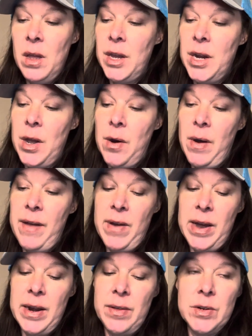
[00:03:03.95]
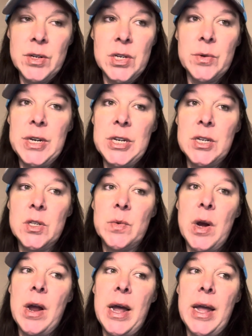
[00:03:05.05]
You know, I've had other situations
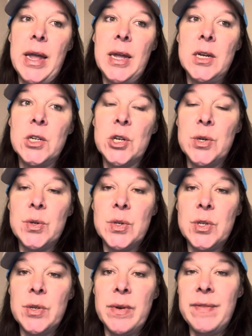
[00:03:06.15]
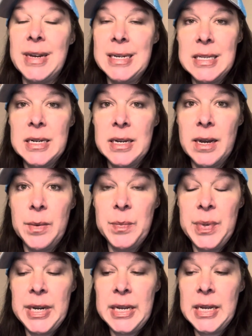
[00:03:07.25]
where I chose to invest in a
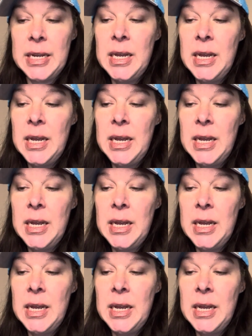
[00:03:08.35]
company